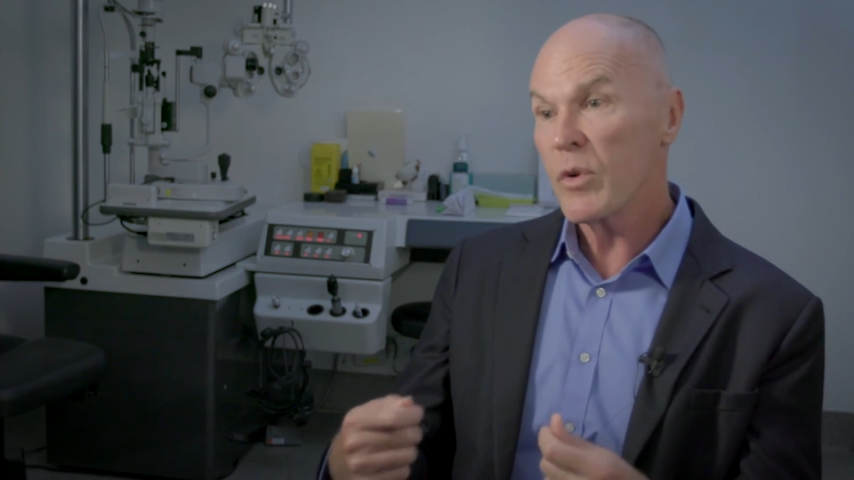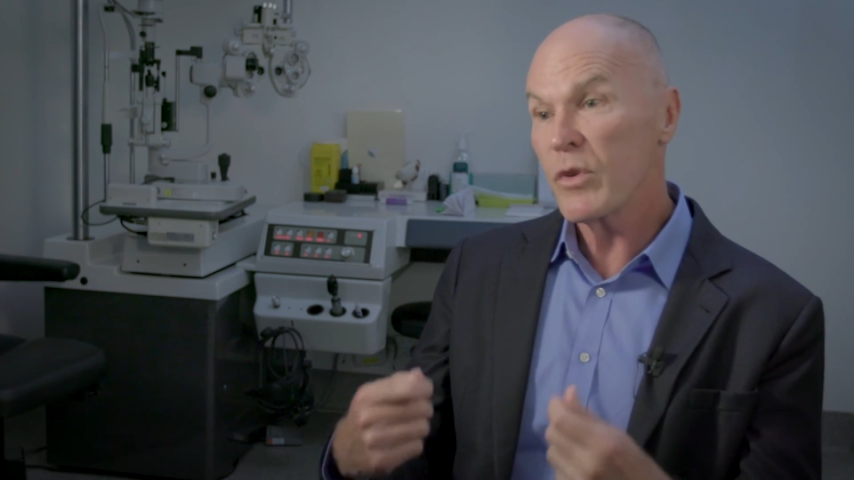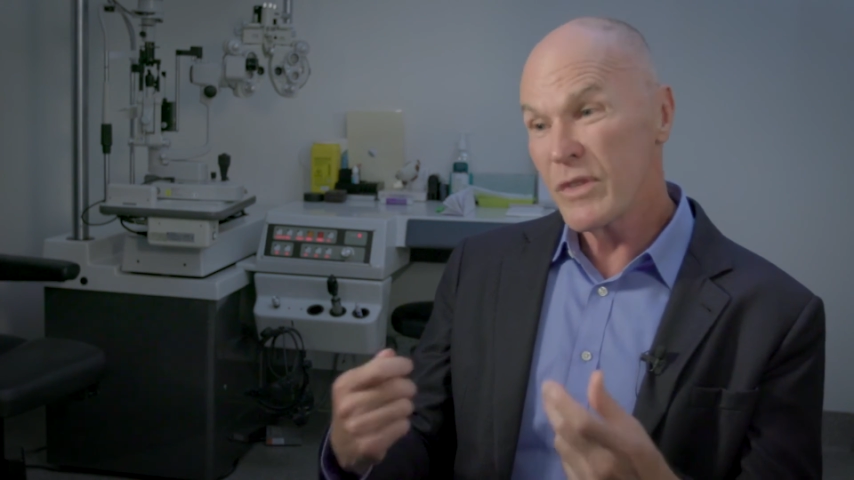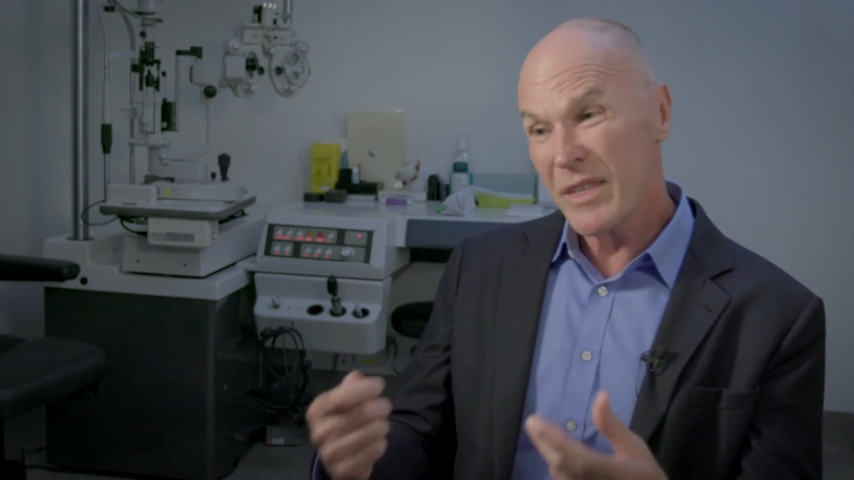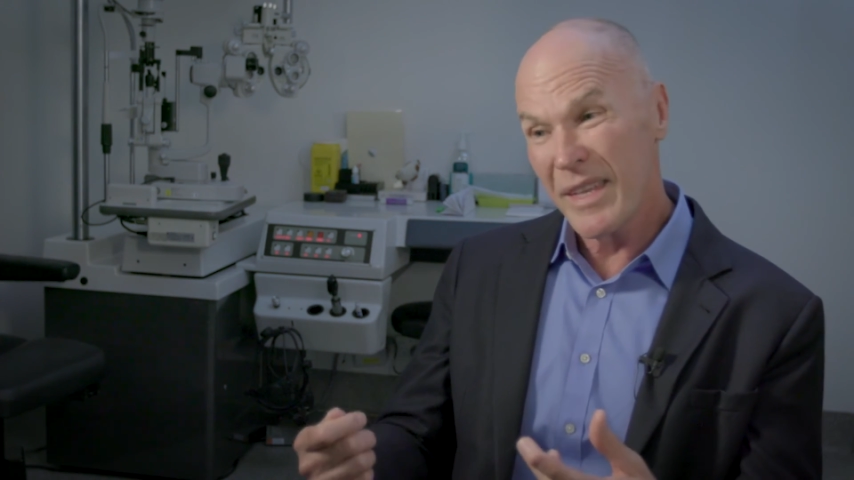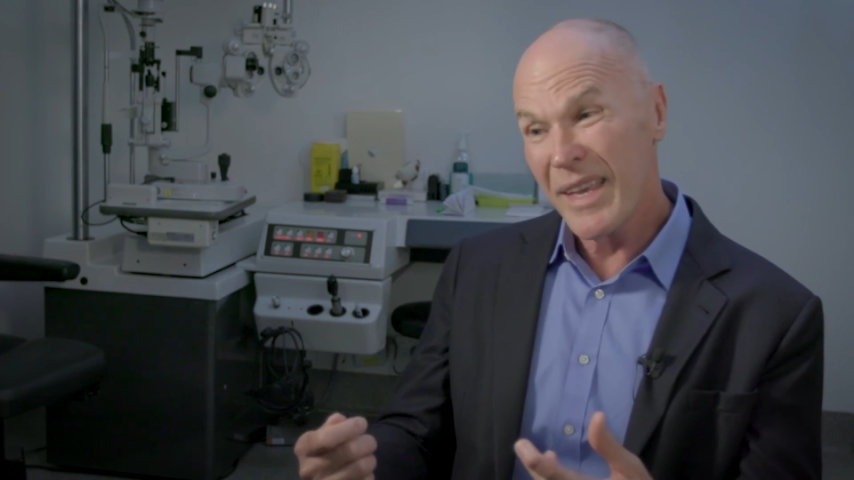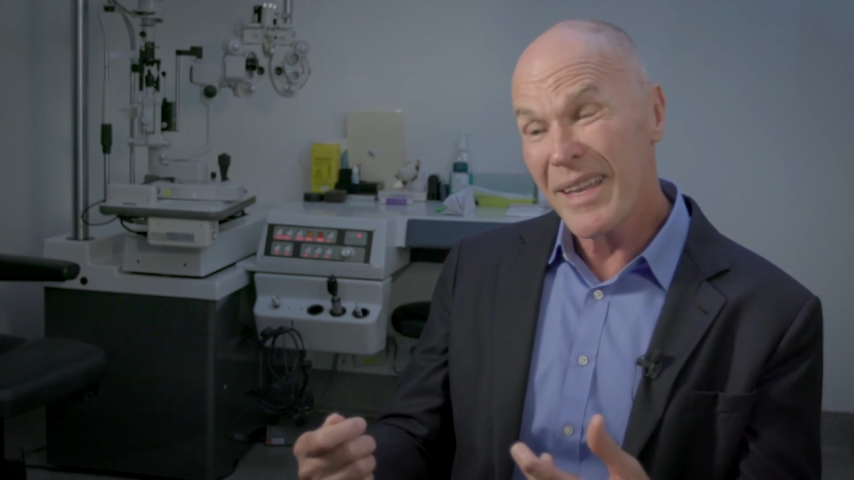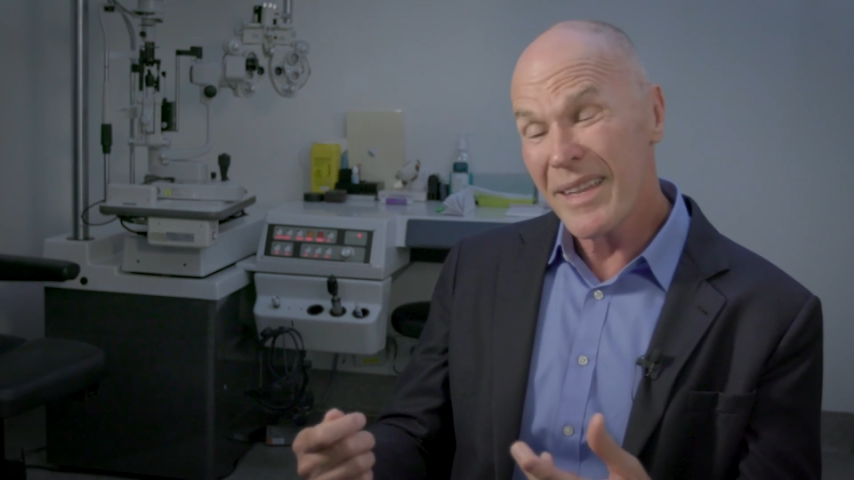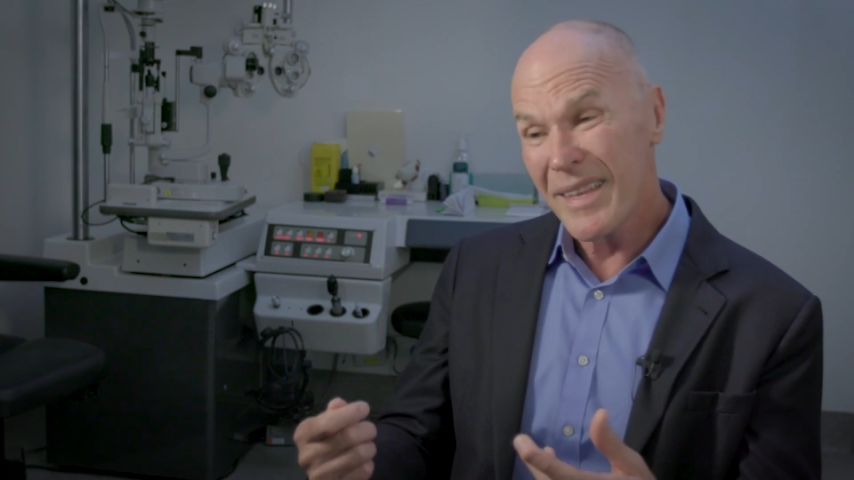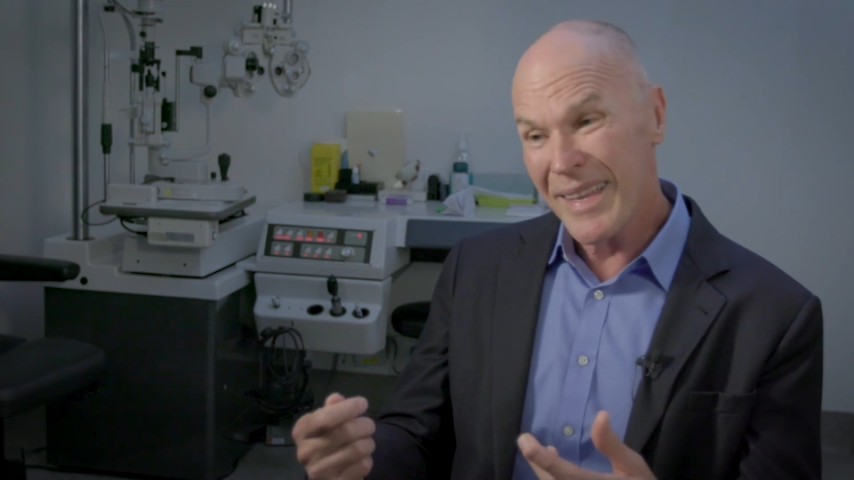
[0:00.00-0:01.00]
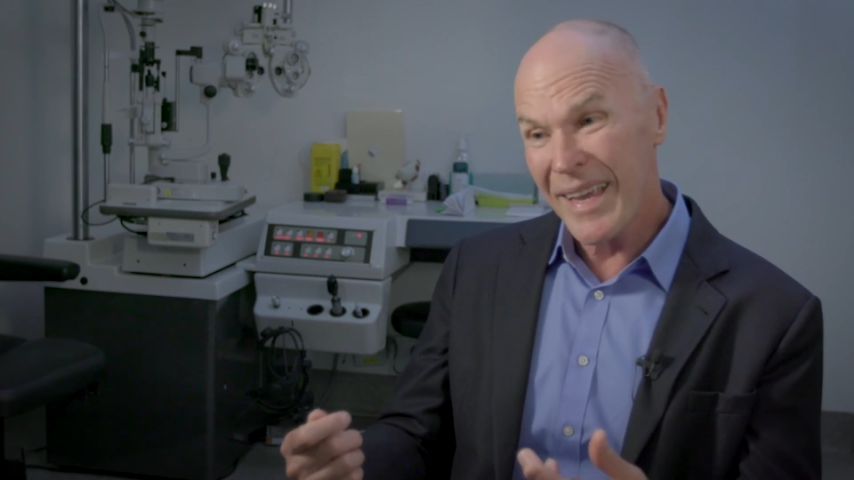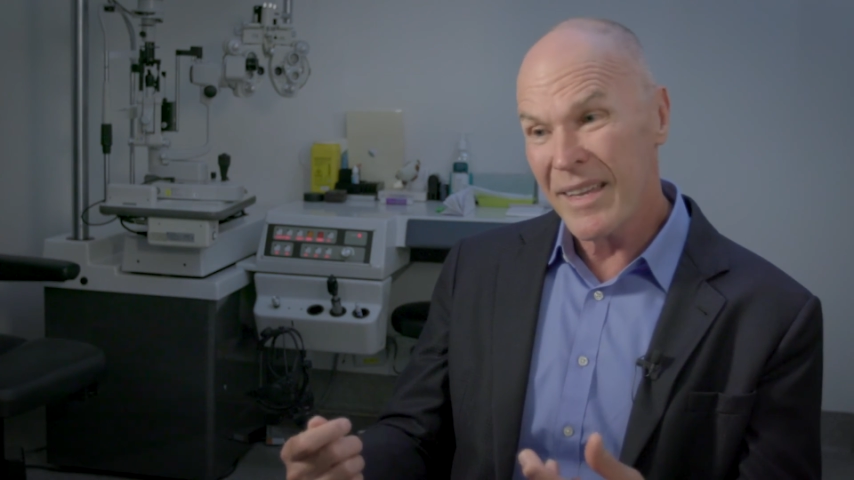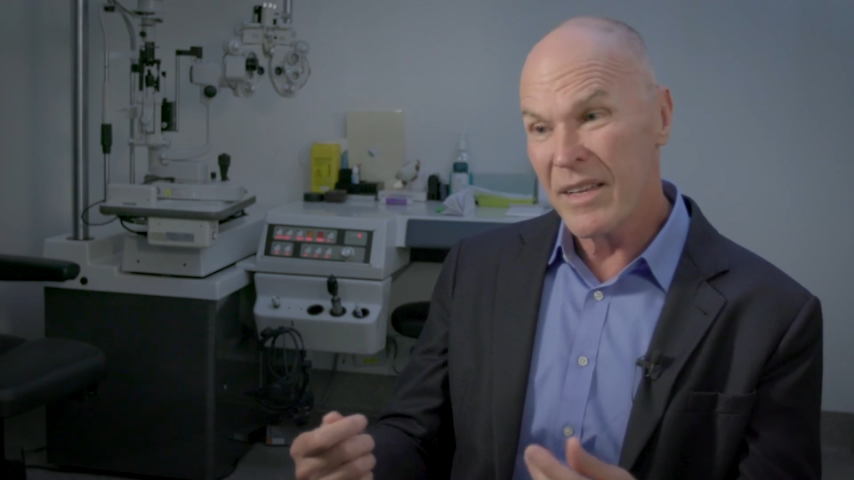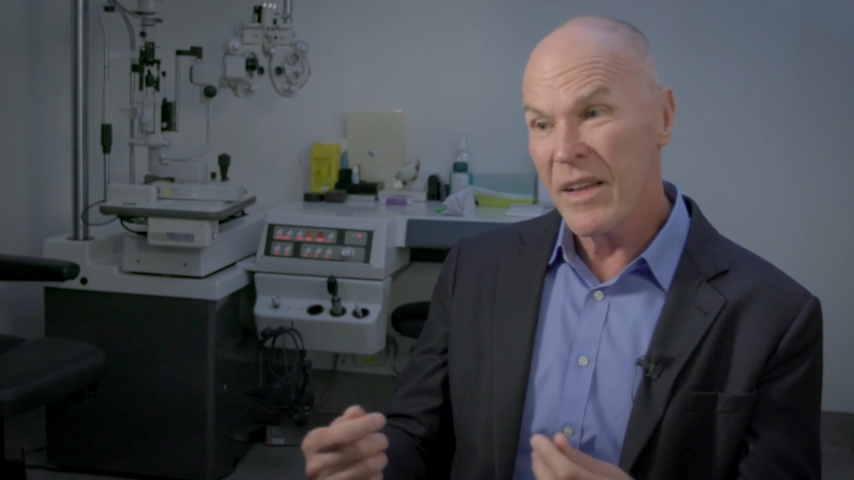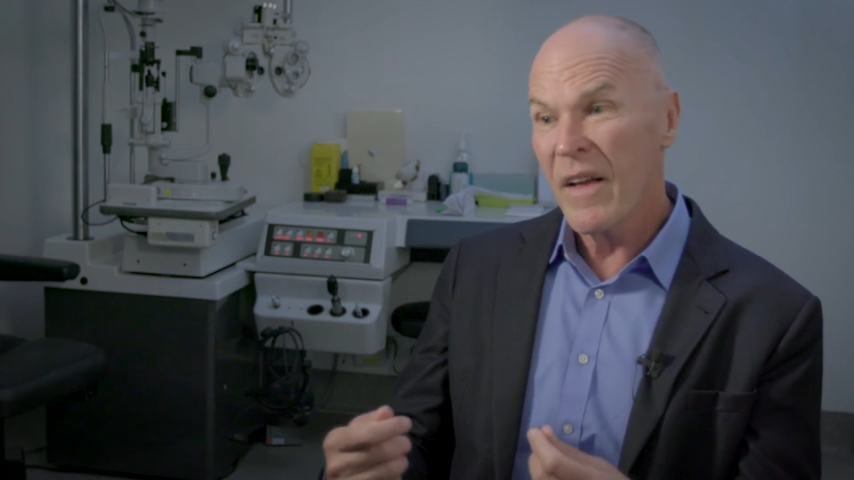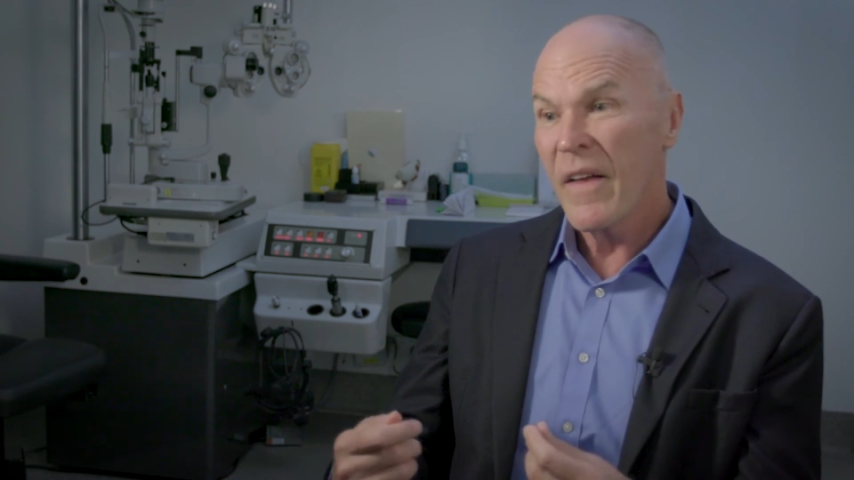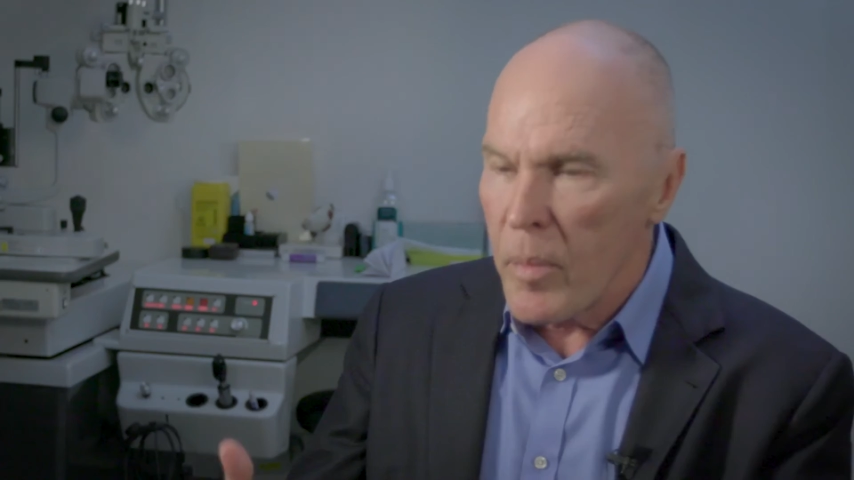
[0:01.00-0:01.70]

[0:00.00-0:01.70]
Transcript: Because in the end,